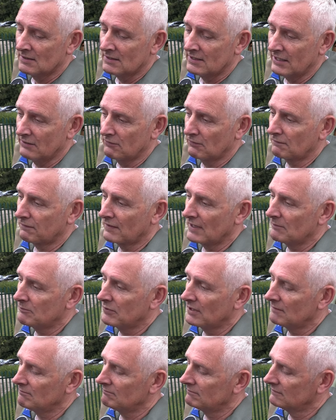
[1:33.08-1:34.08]
gear and
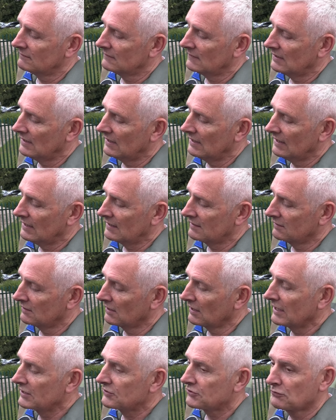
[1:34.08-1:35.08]
flap up, I had an
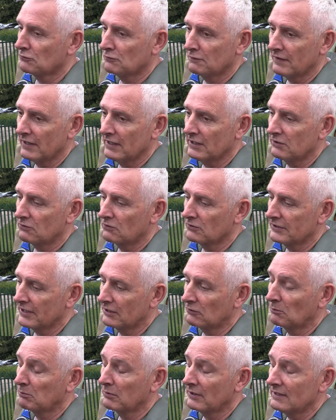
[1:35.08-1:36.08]
electrical failure on the
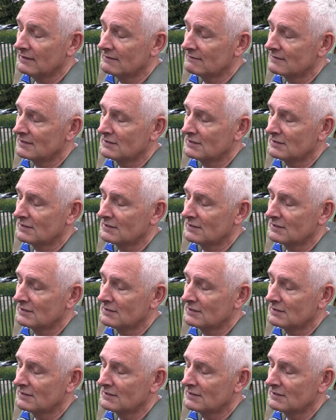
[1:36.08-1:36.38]
aeroplane.